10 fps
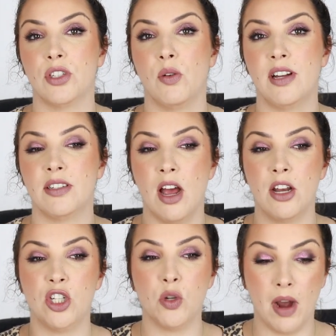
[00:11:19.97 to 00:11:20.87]
So I
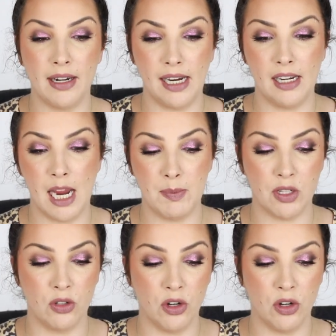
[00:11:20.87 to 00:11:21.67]
decided, do I need heaps of